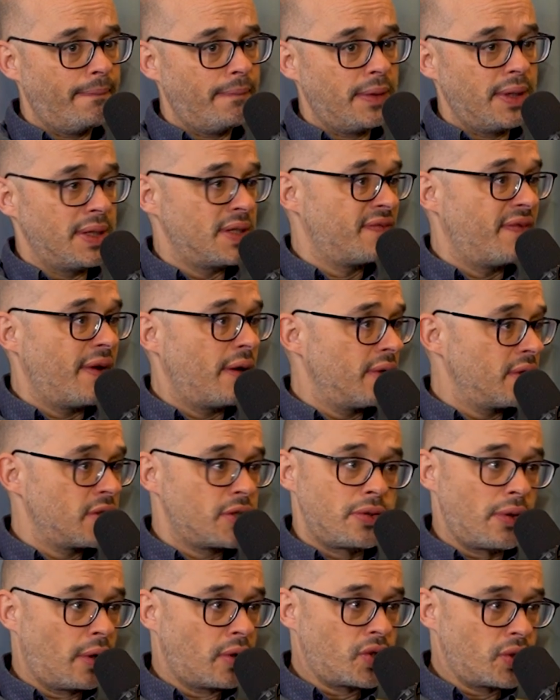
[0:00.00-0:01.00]
is very
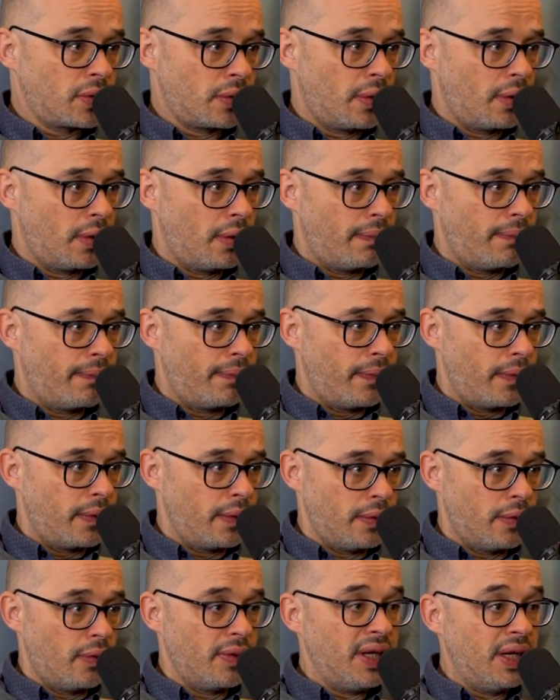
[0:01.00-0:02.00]
structural.
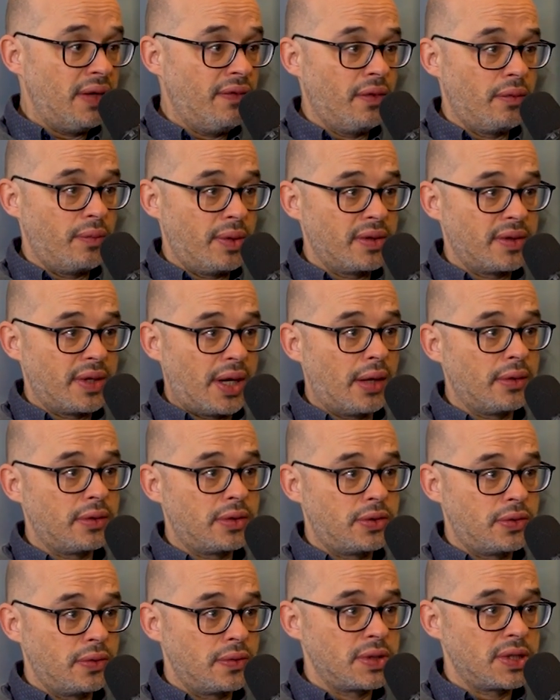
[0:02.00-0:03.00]
Even
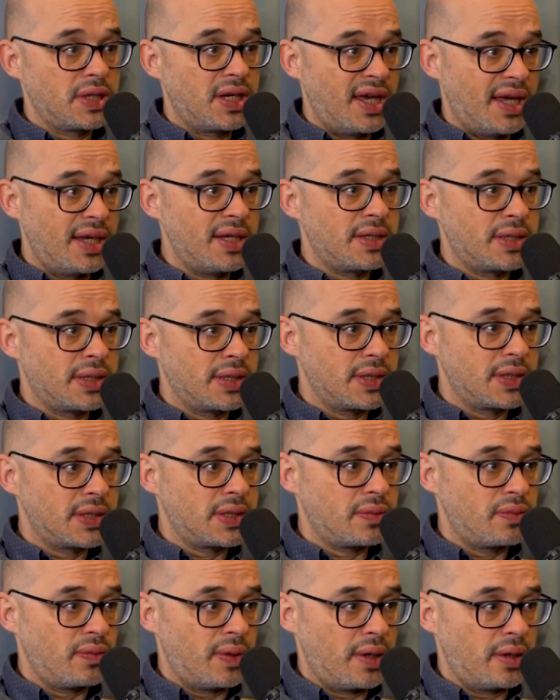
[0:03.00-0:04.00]
without those
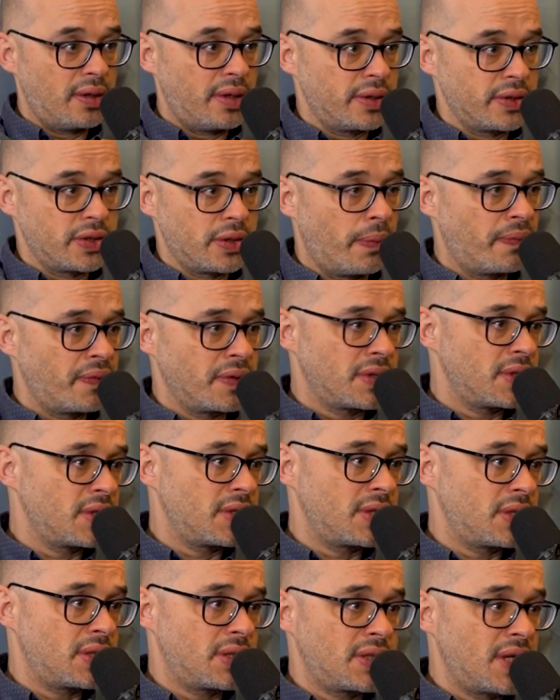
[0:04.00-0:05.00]
cases where there's obvious
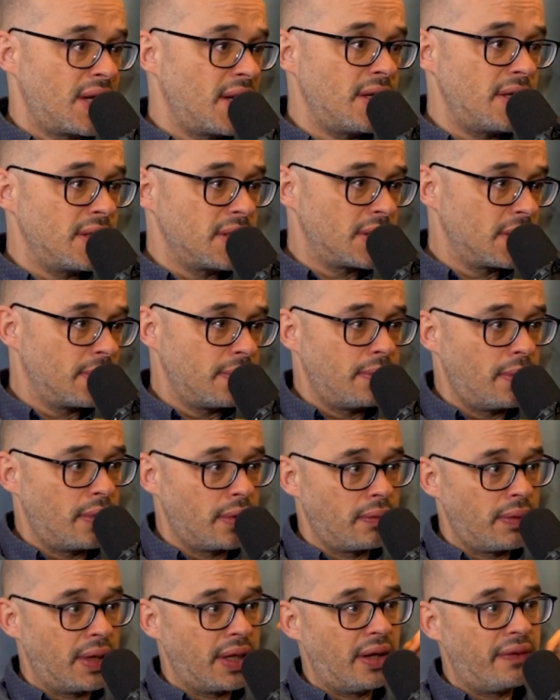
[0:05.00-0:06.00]
sadism
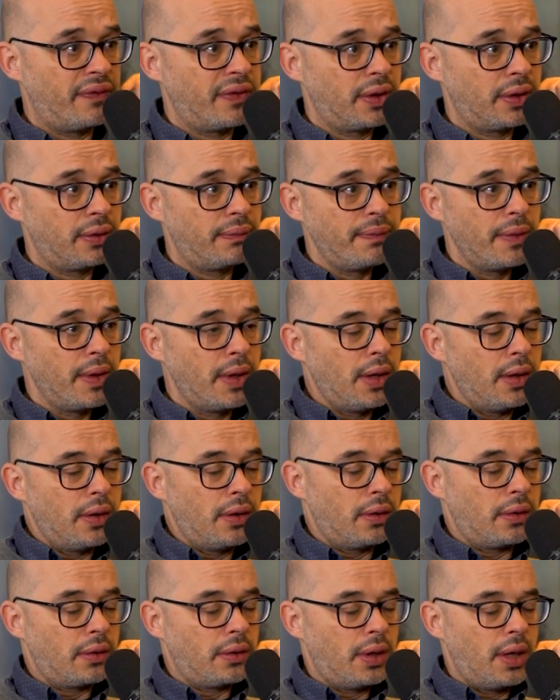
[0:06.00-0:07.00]
or whatever,
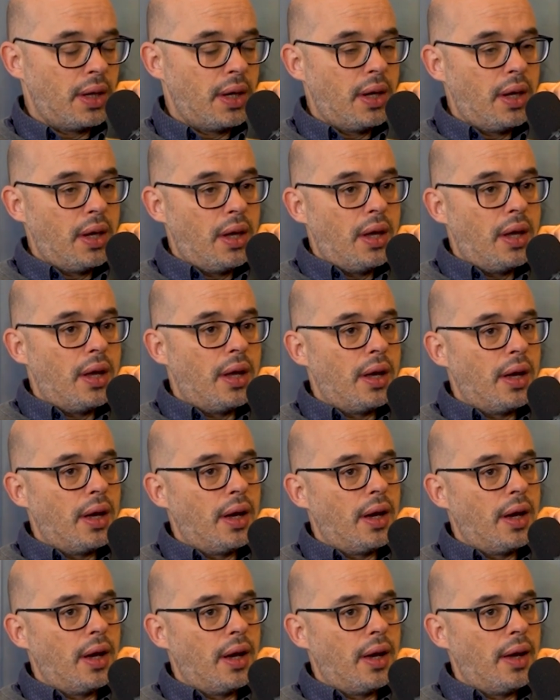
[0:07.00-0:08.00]

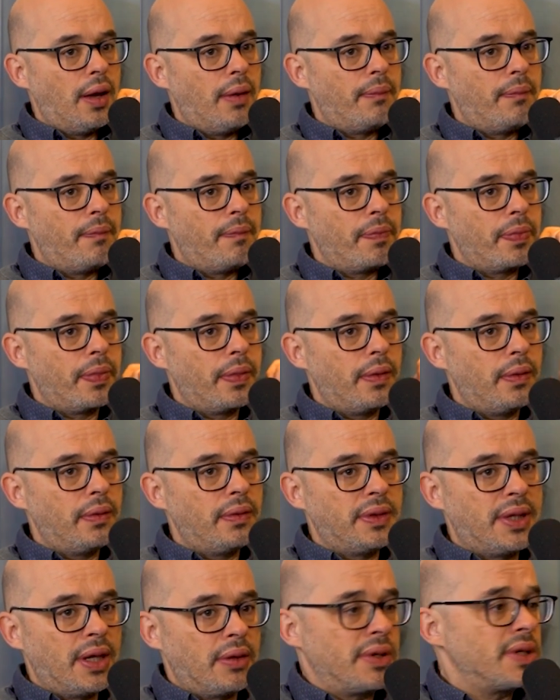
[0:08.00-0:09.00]

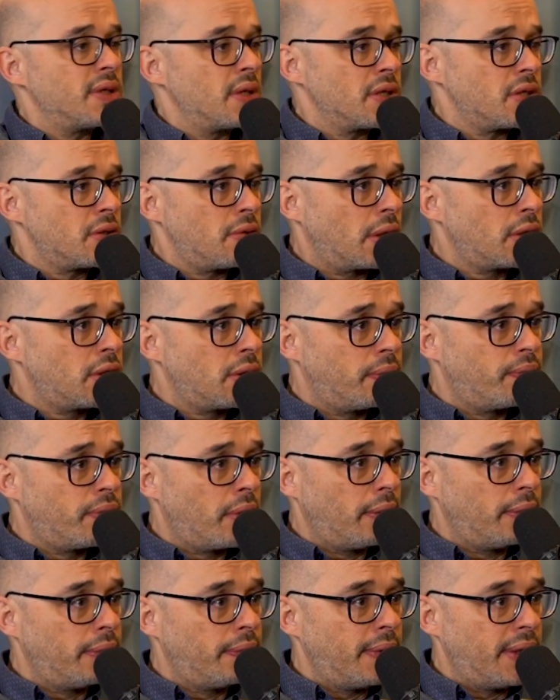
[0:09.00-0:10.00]
there is a structural
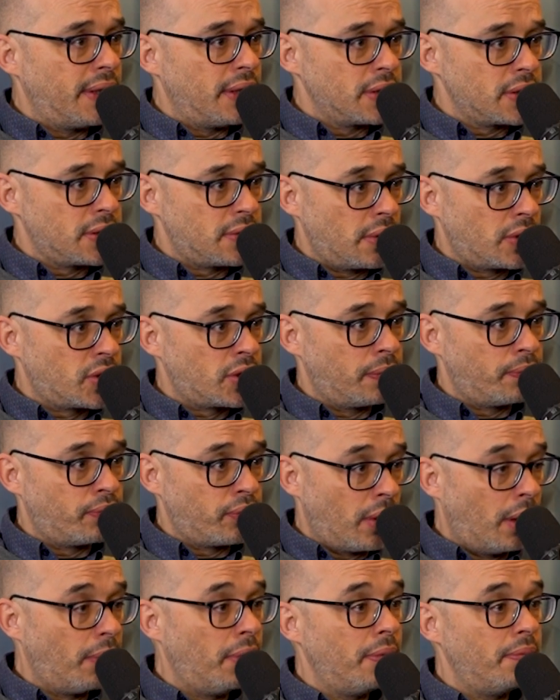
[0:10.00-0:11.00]
problem. And the structural
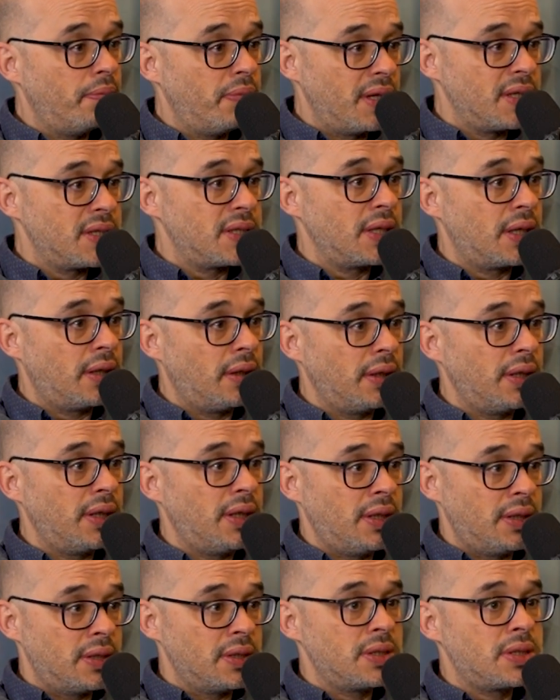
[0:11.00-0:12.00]
problem basically
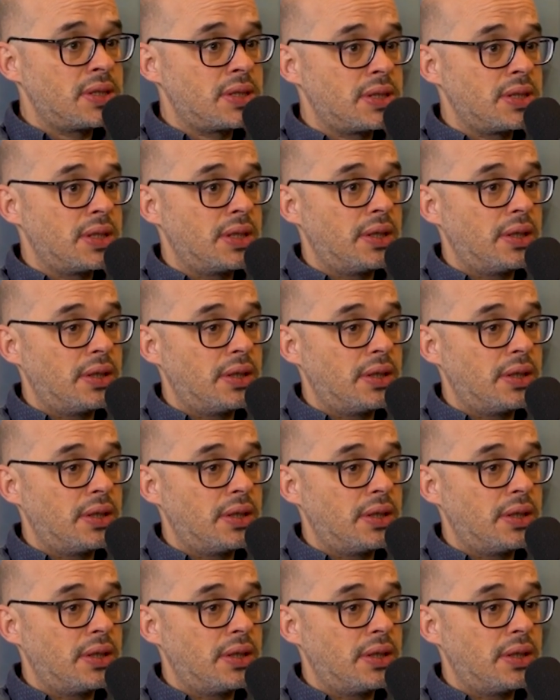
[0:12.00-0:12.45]
is